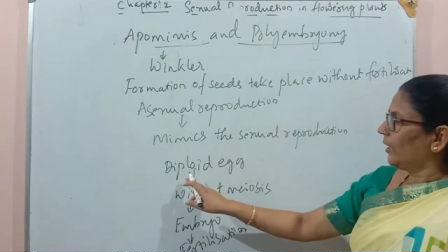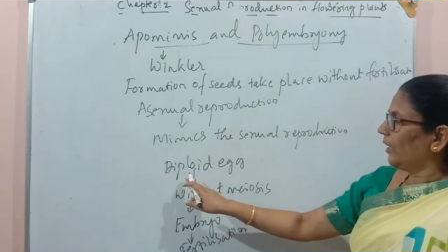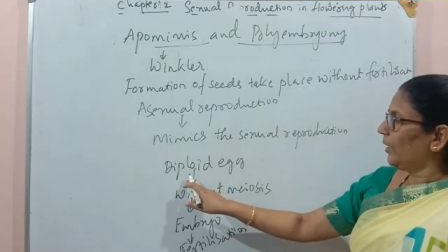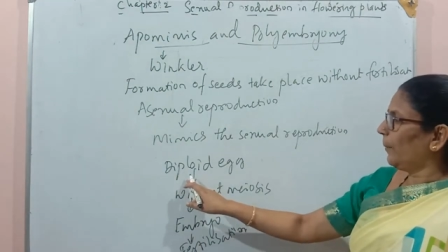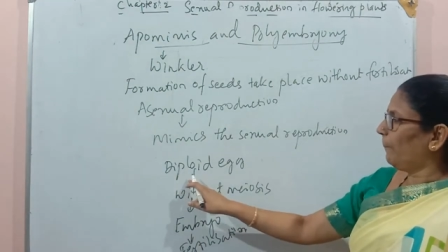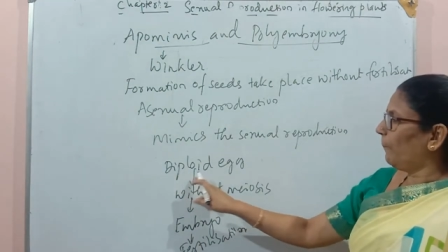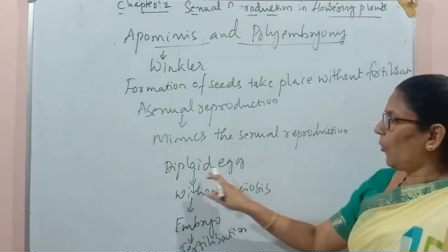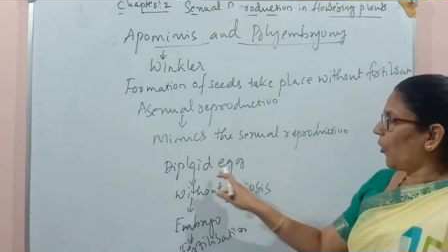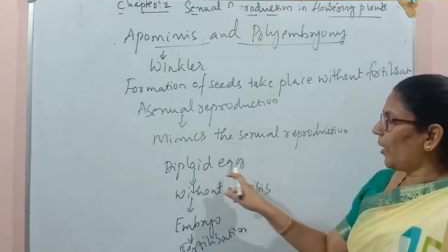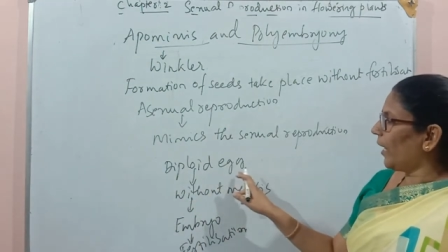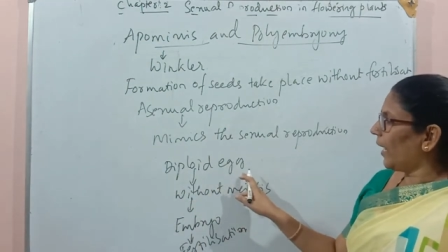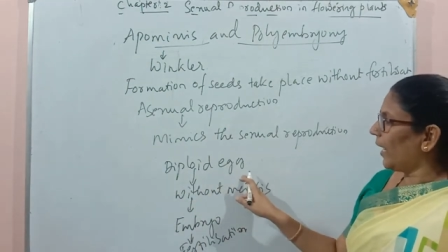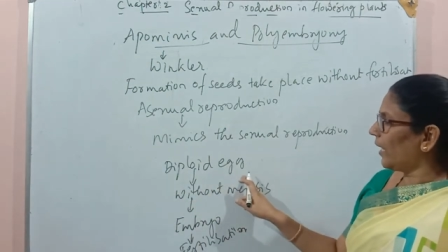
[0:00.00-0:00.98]
A
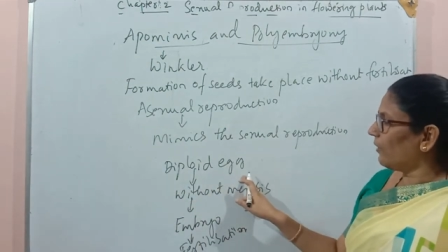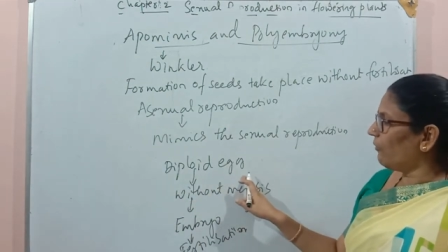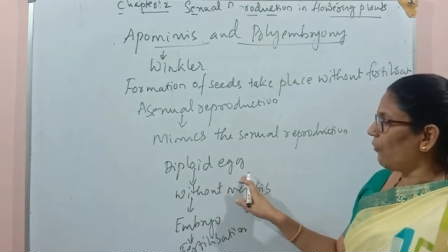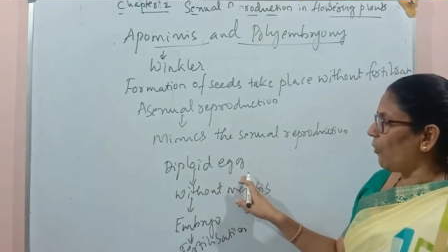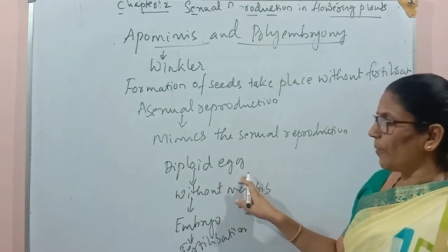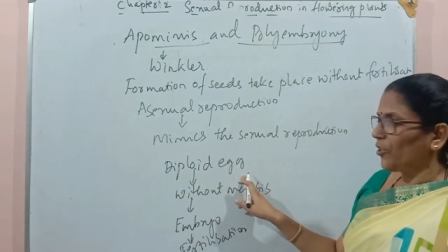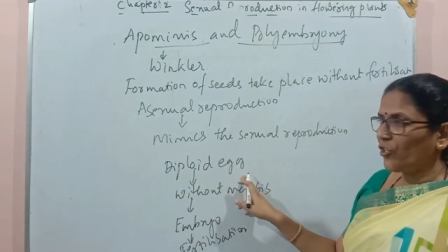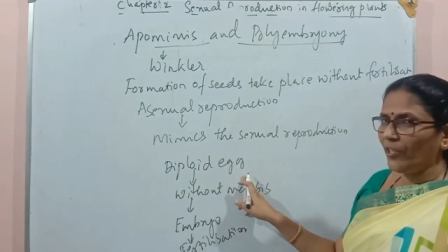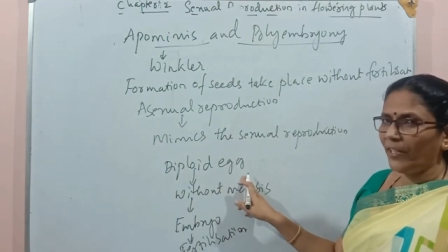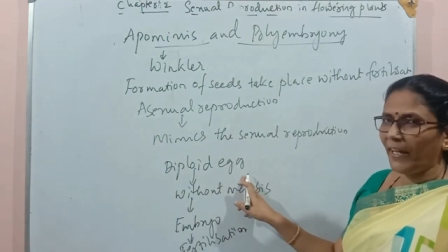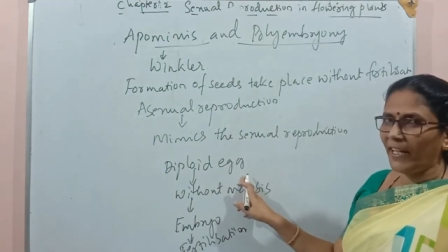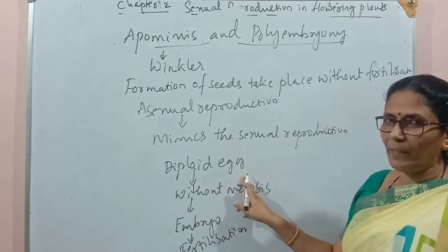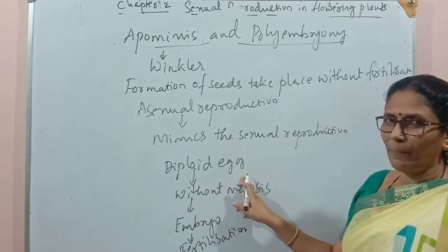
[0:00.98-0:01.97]
diploid egg
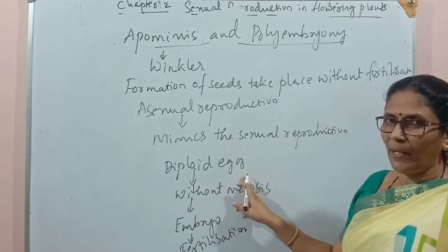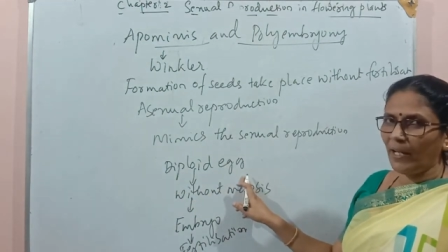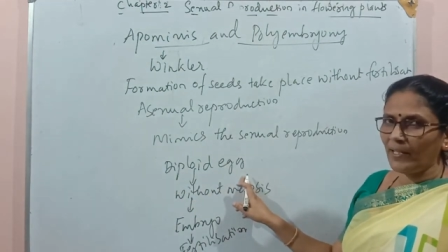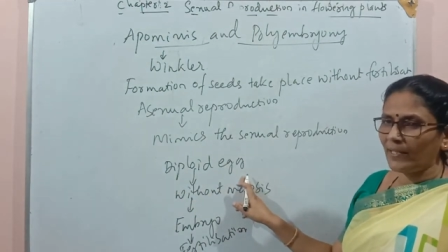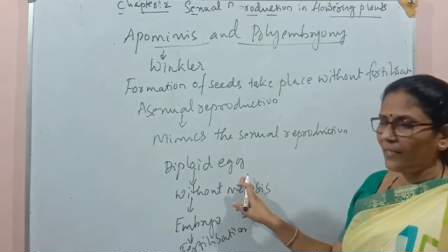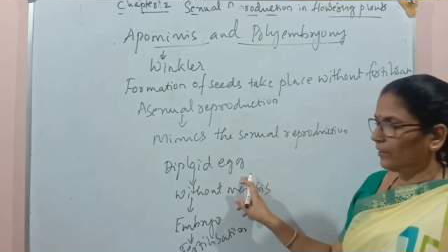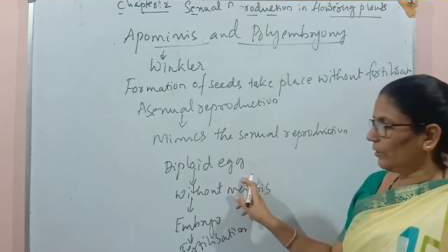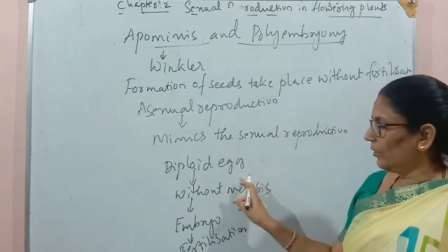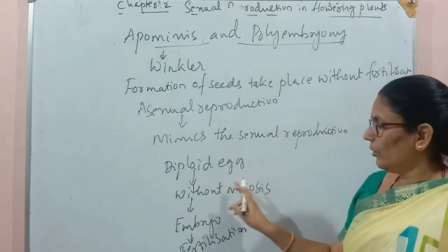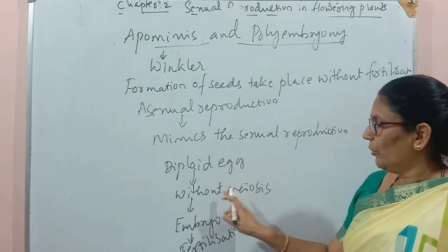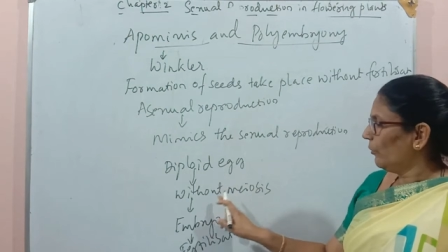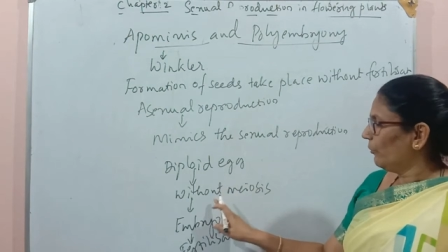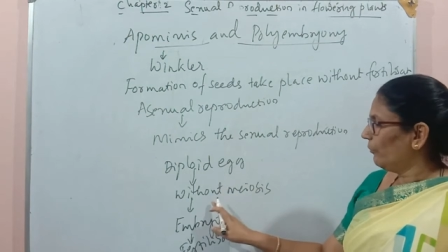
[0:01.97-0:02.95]
formation takes place
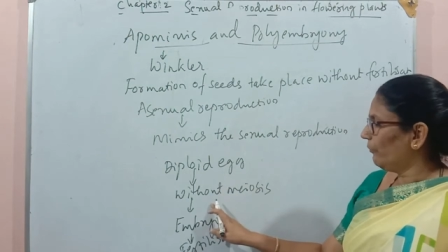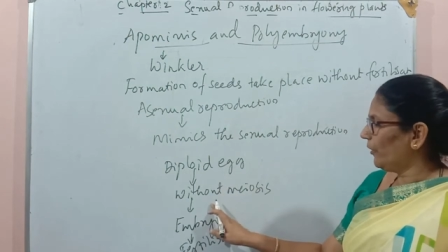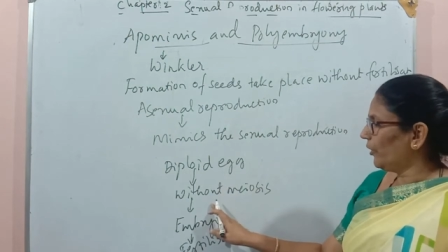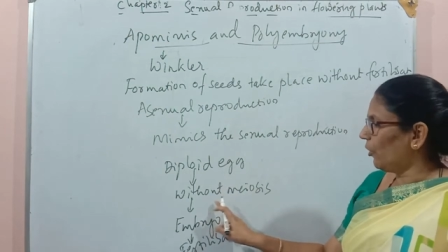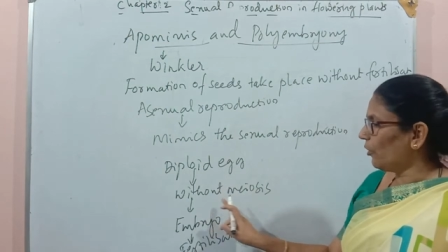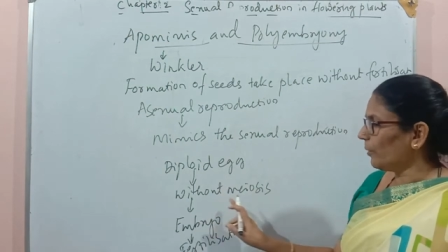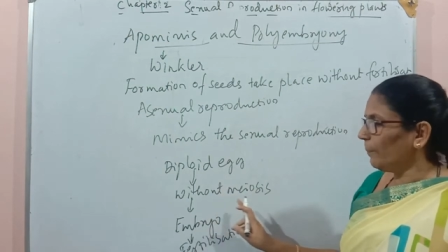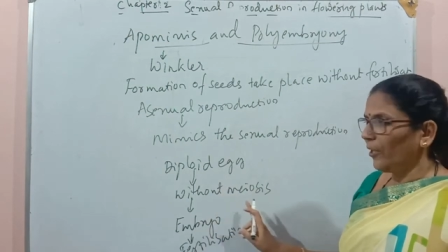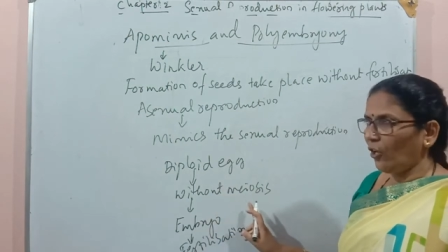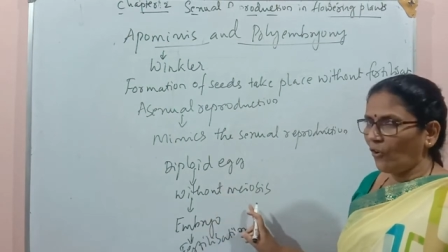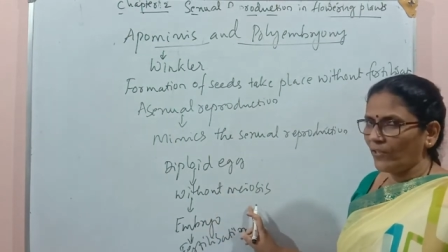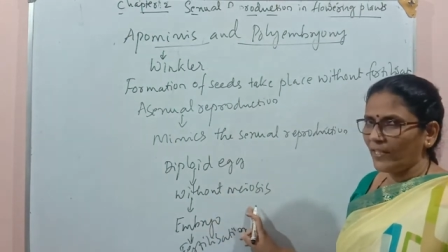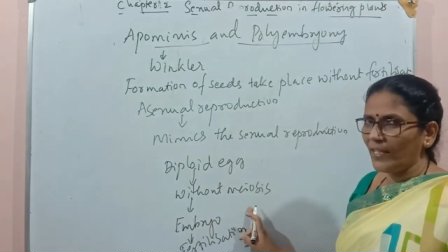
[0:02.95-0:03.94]
without
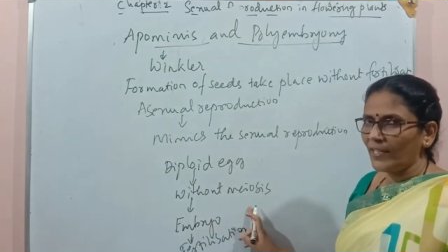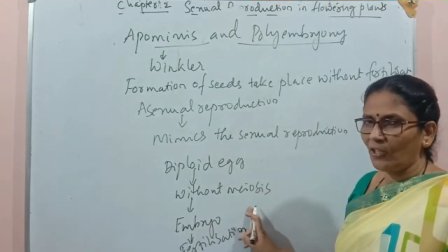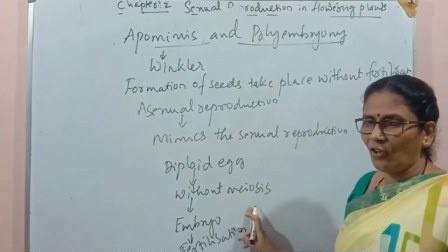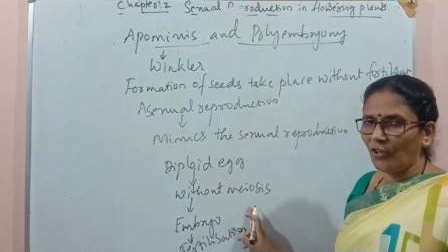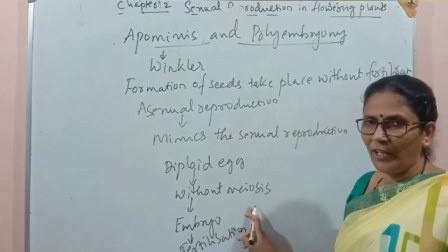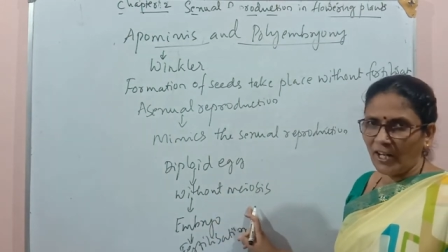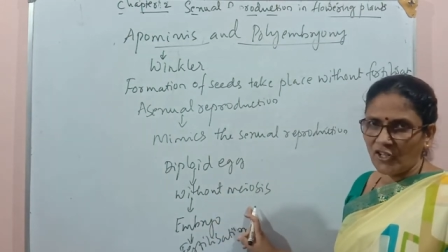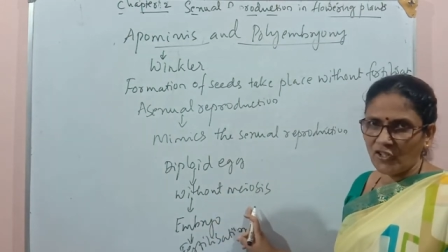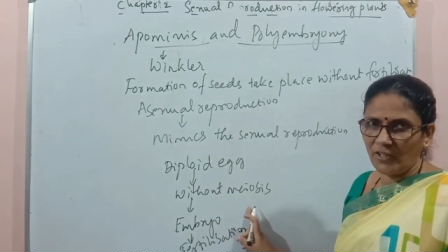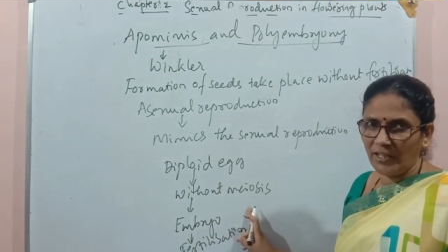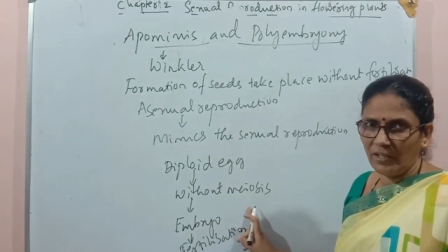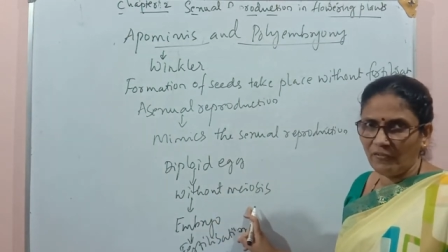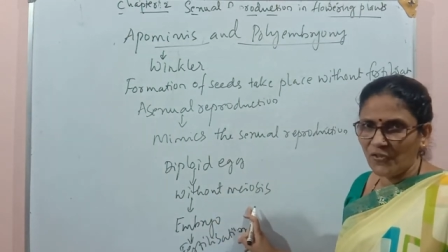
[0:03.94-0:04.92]
meiosis or
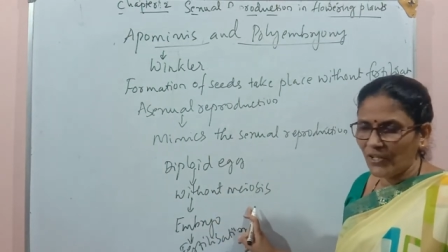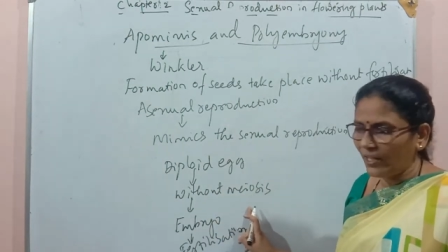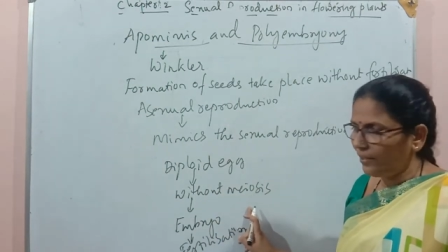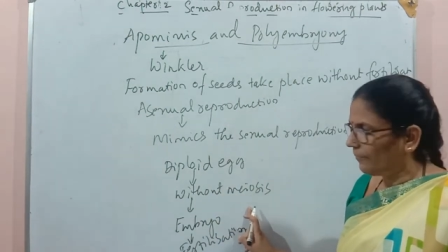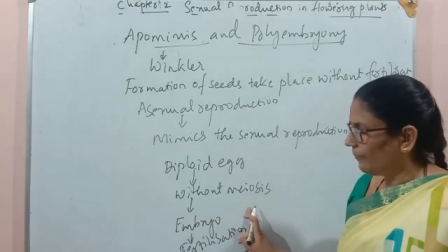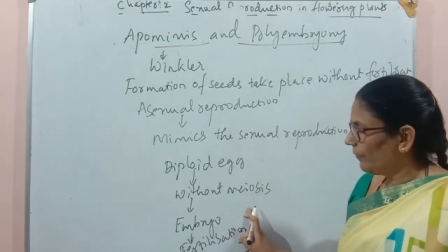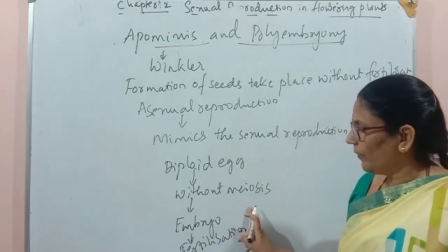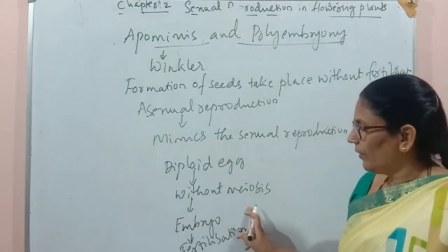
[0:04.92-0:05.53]
reduction division,